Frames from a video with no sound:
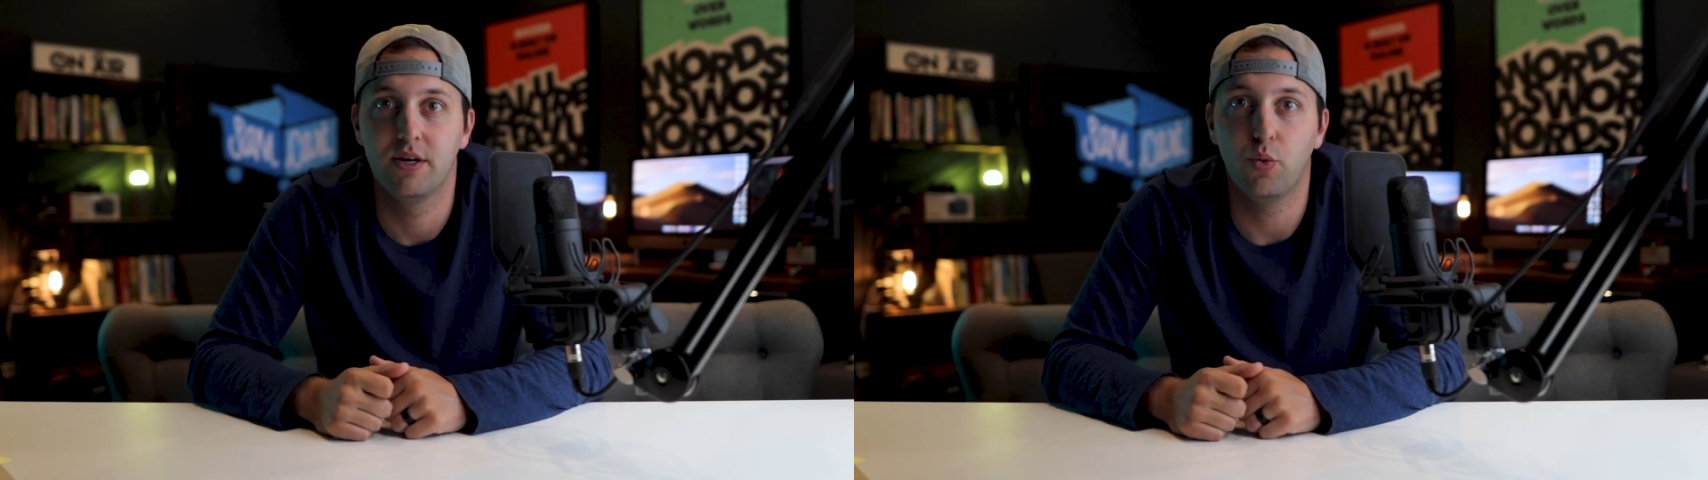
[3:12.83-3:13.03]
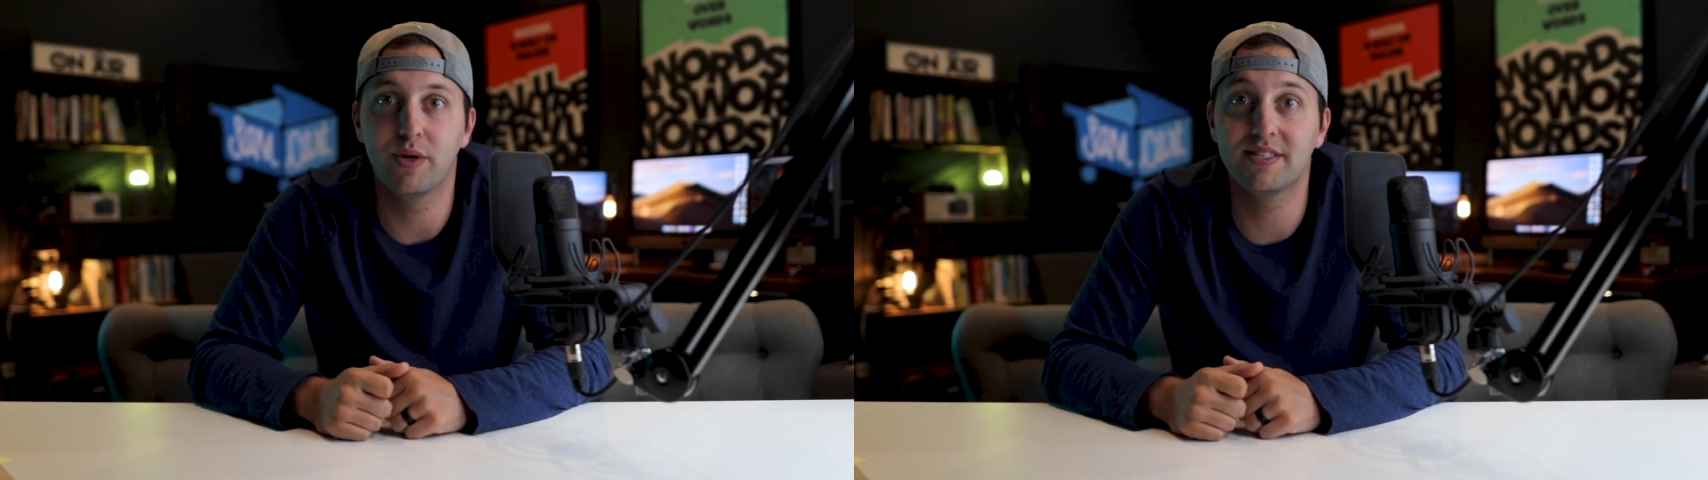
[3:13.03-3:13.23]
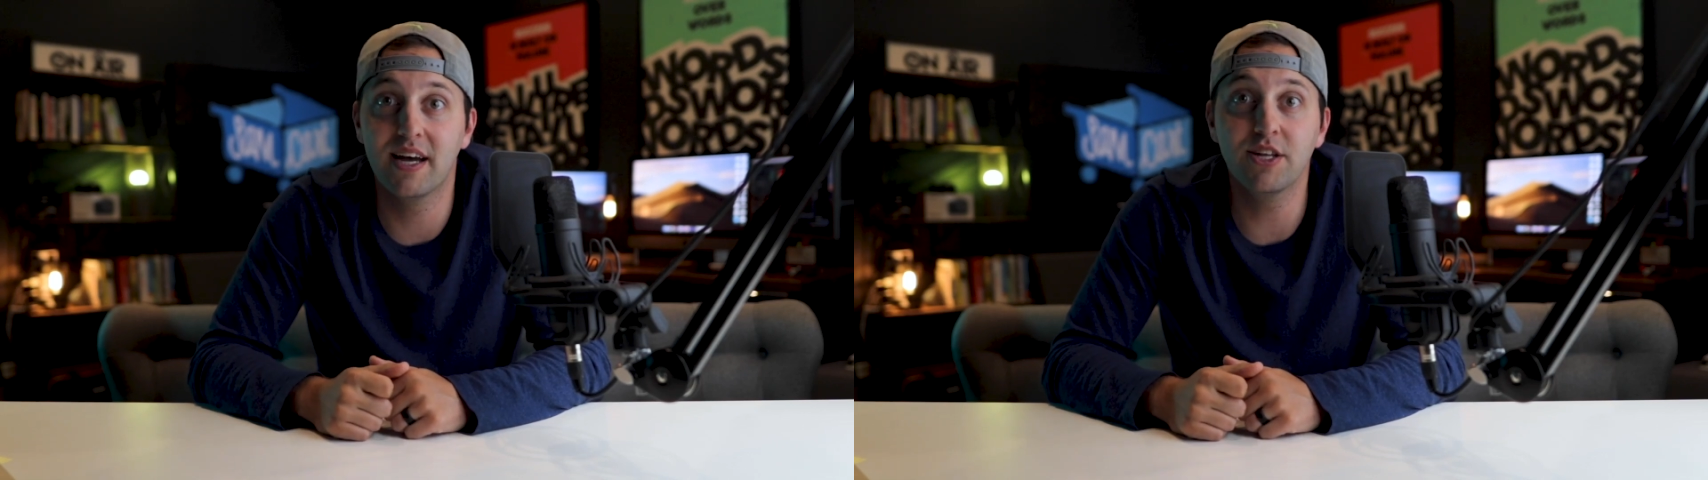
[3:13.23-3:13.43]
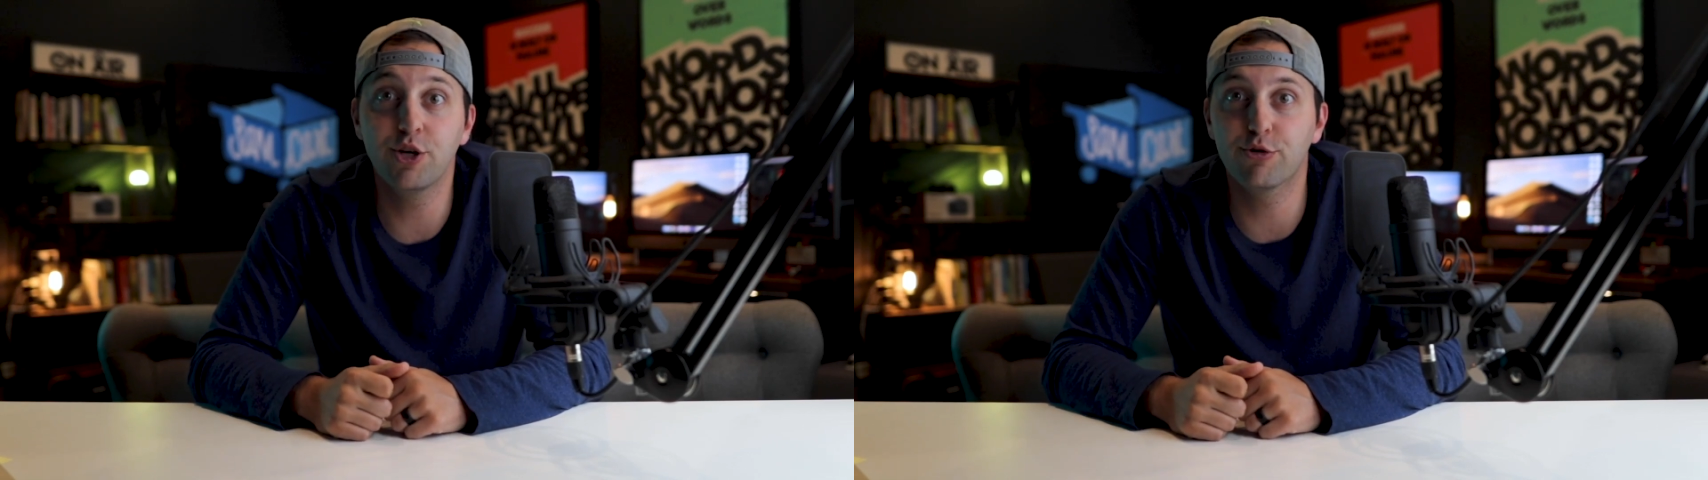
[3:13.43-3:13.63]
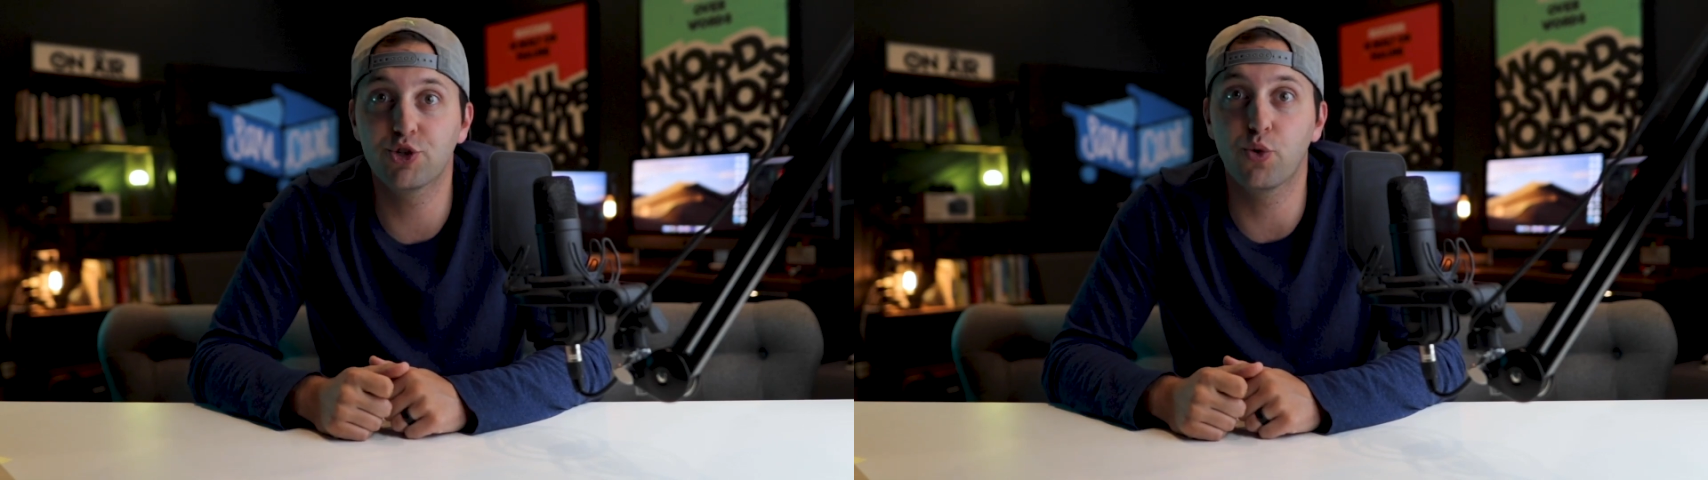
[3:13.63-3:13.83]
When telling
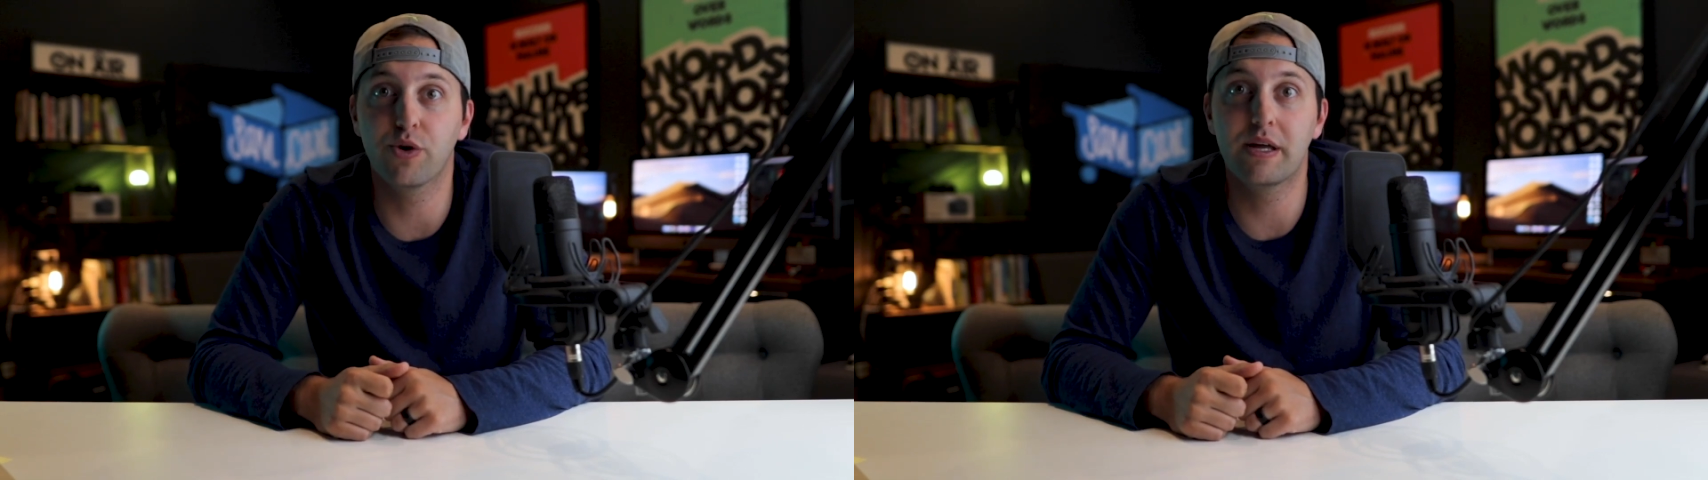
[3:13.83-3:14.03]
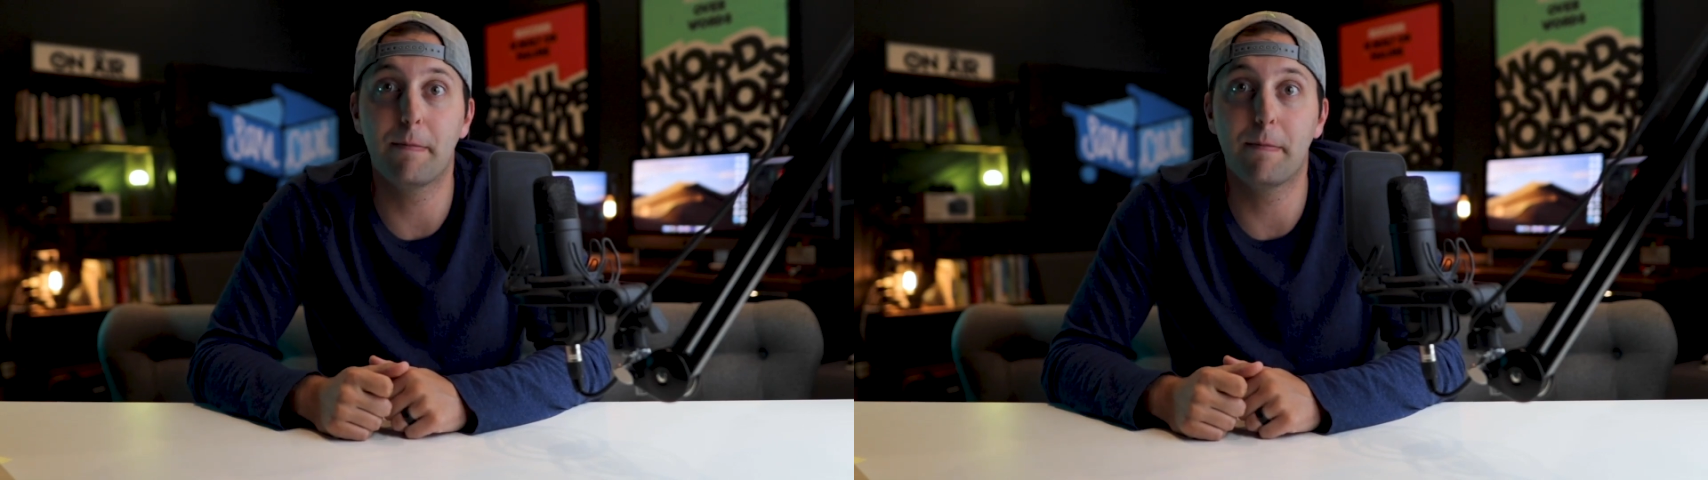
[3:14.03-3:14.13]
your story,